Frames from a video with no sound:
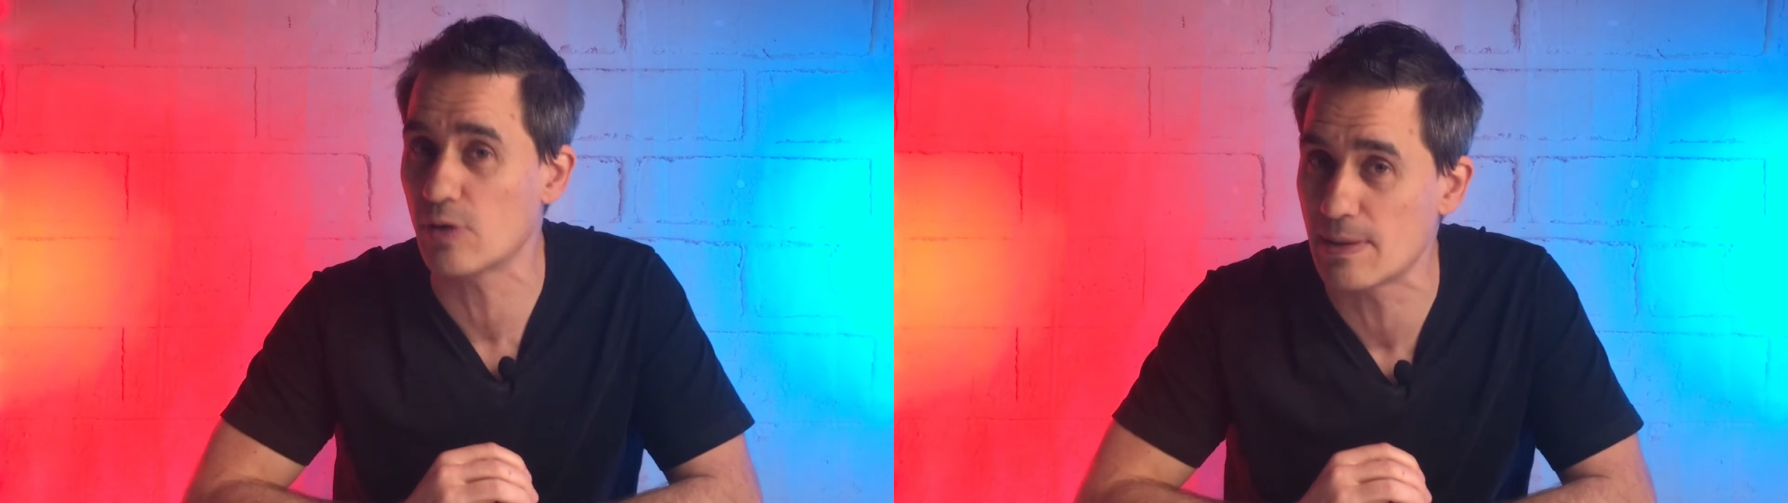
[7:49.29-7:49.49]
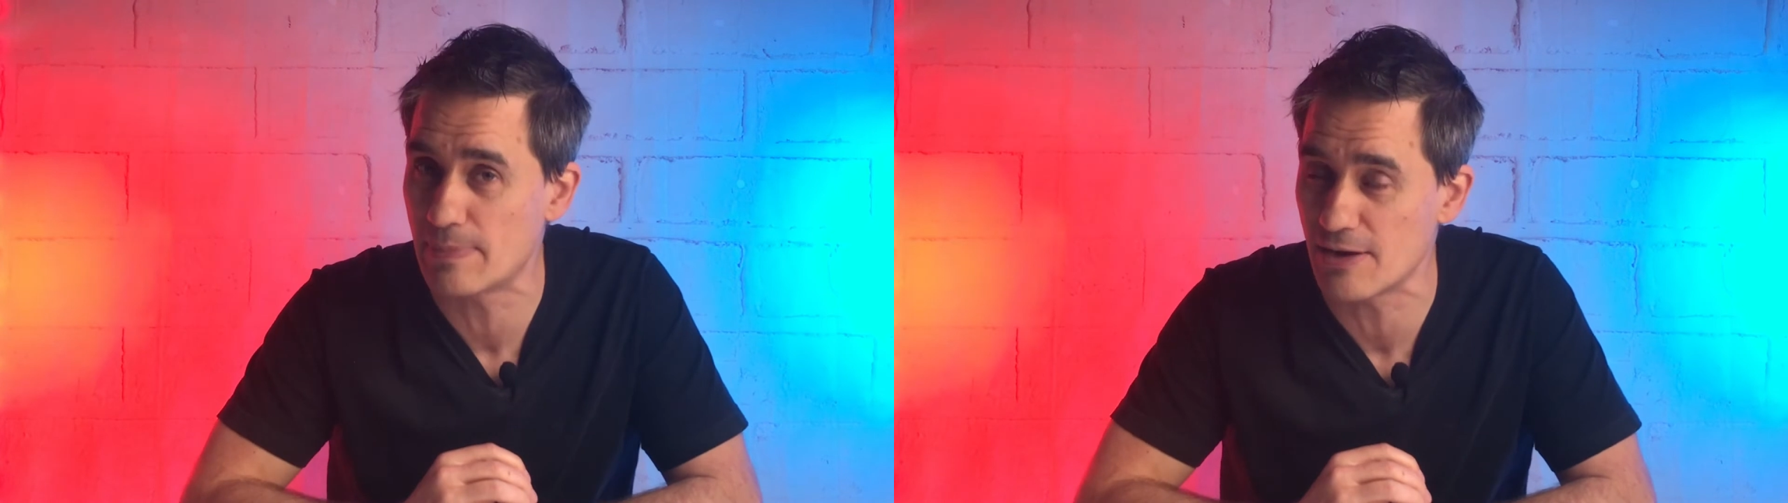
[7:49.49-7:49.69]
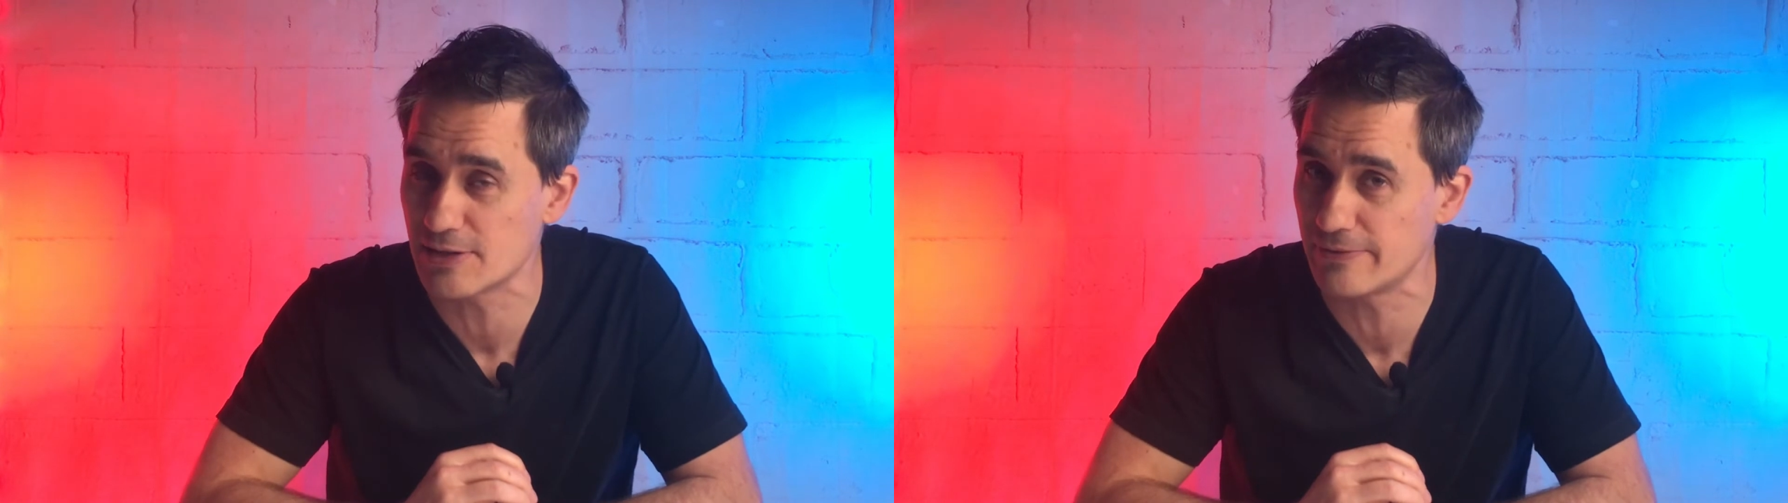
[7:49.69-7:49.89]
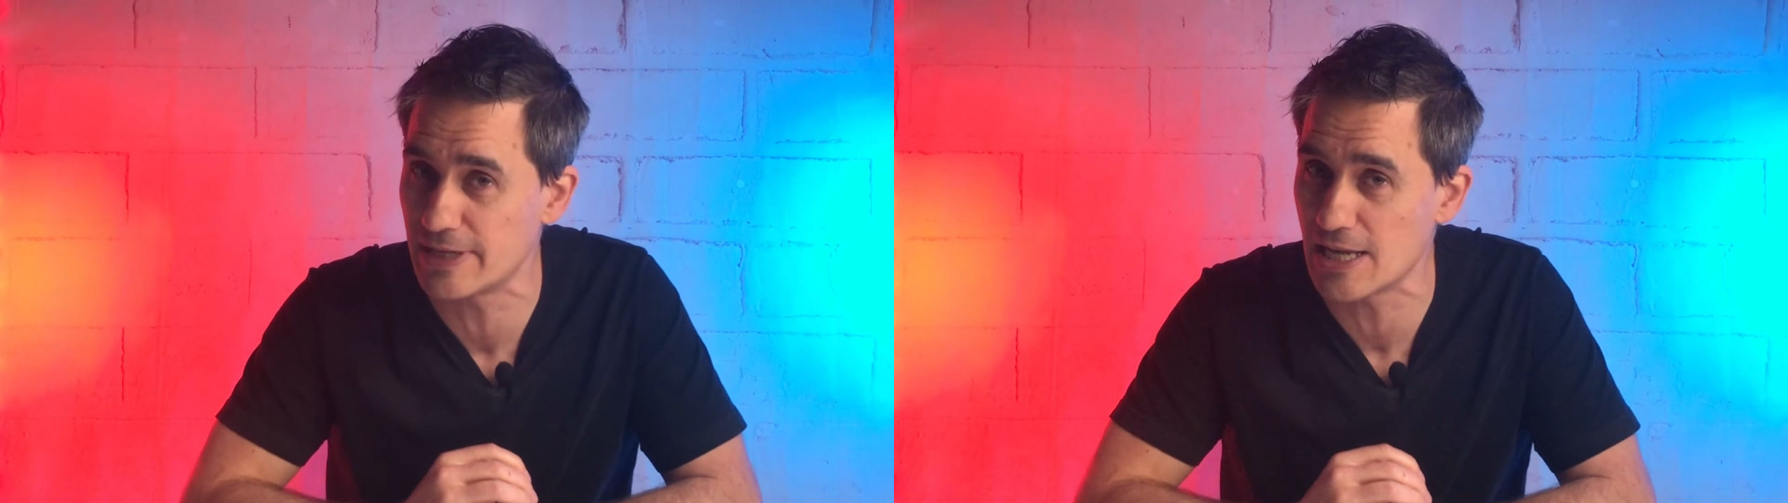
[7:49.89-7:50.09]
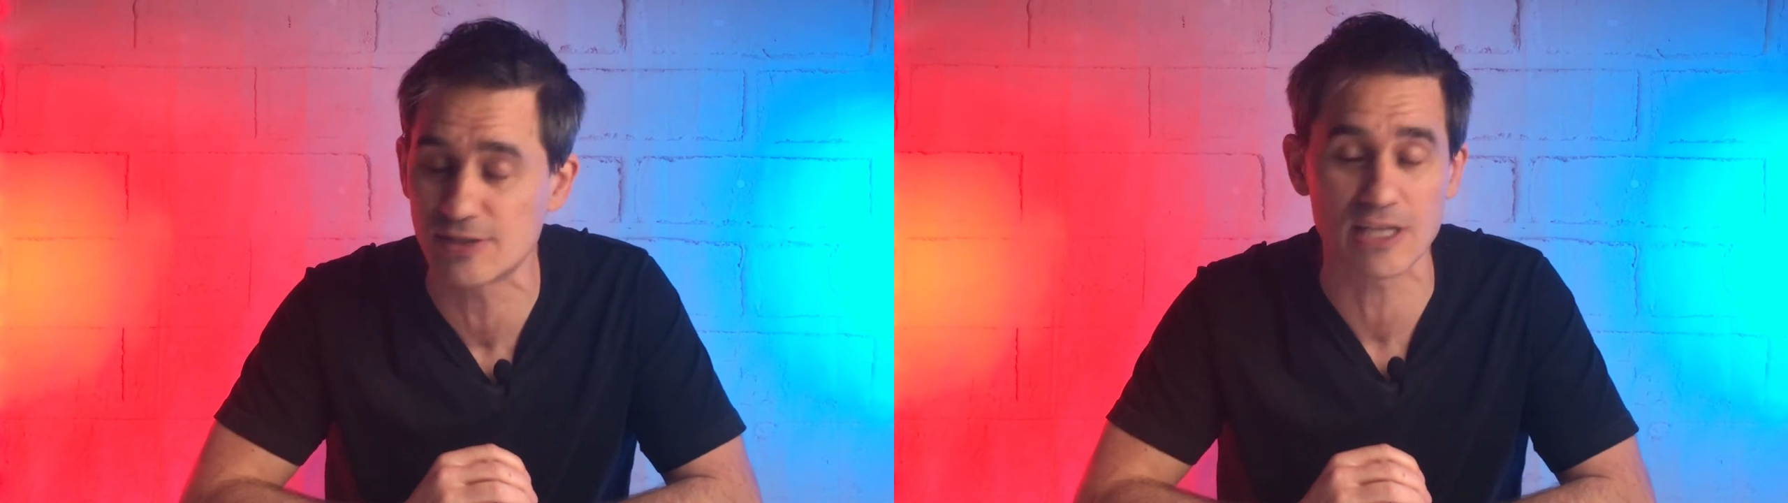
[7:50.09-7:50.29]
comparison
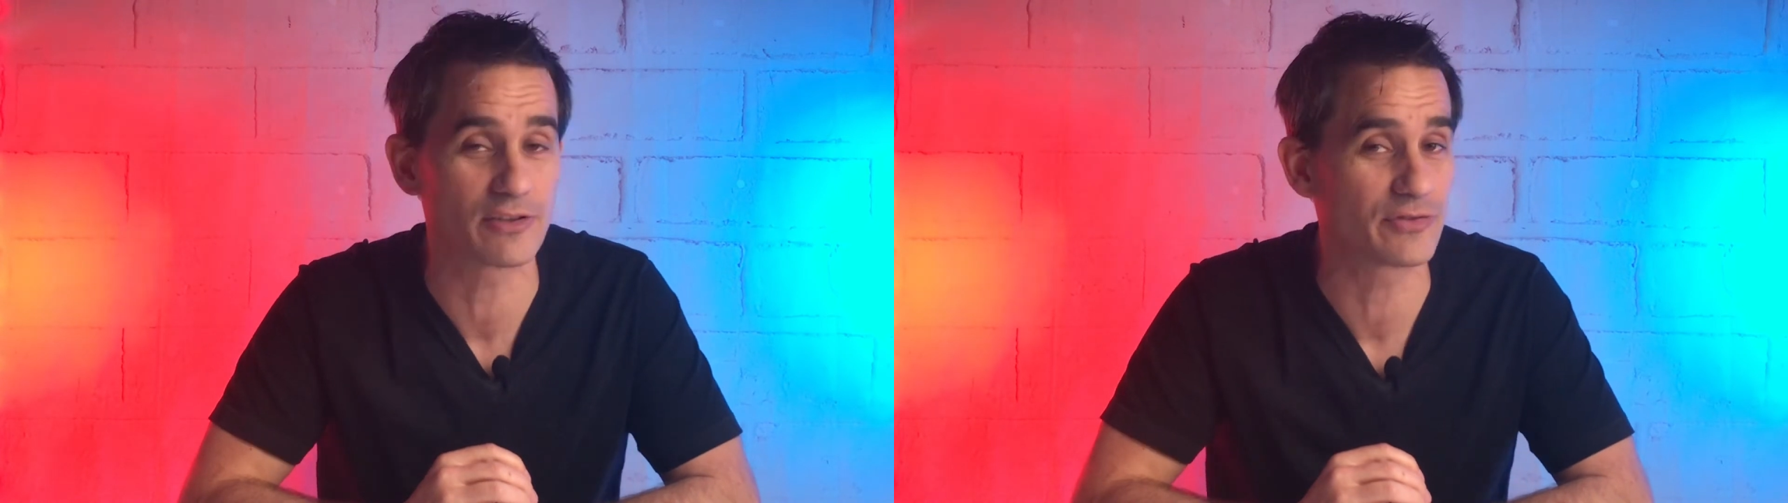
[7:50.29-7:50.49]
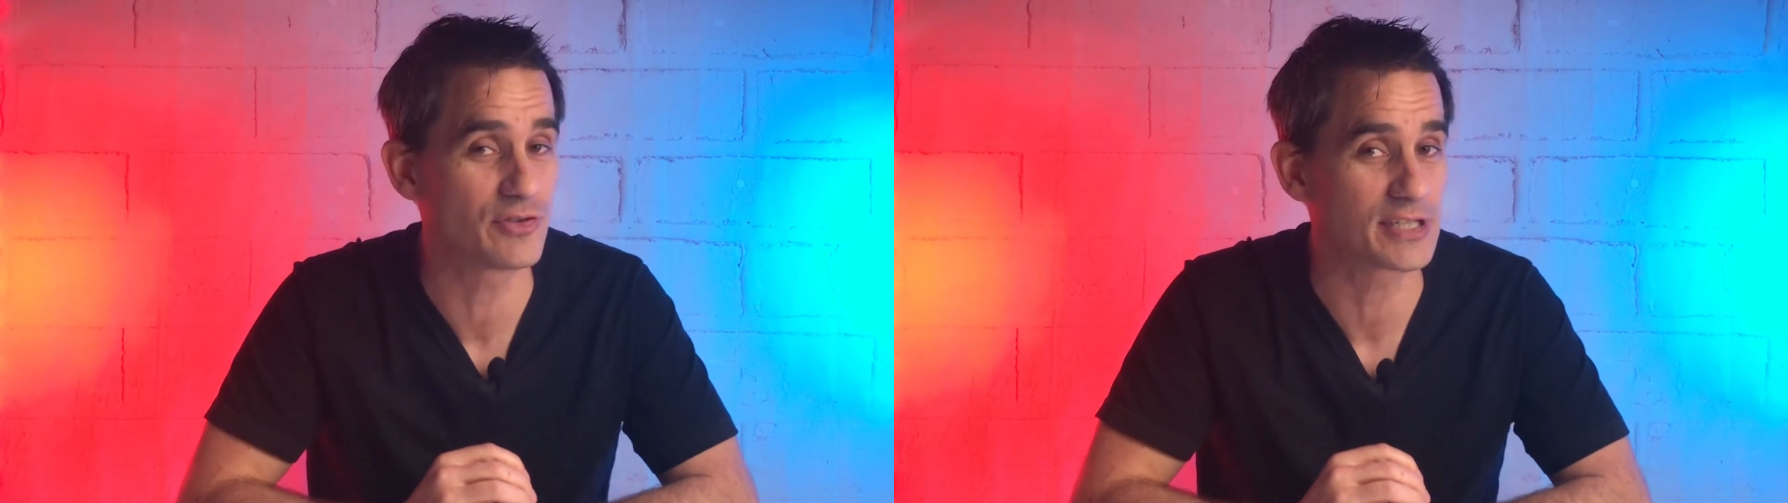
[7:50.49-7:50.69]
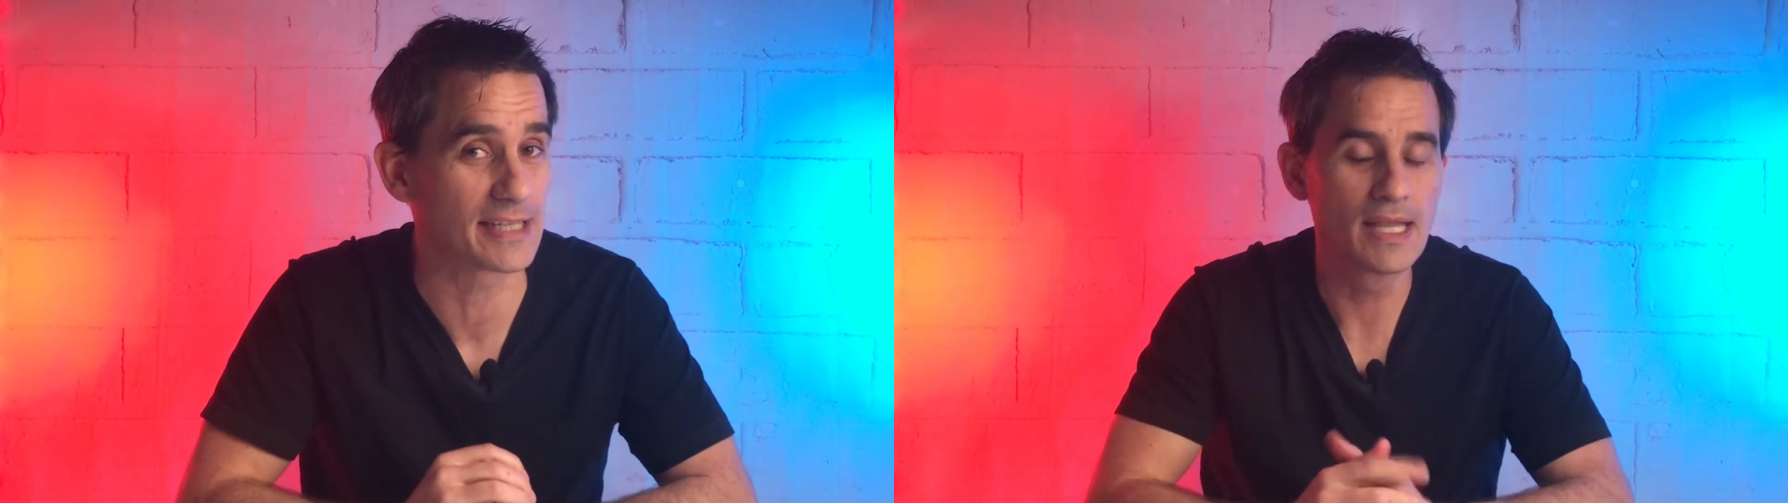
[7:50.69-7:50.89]
videos in the future.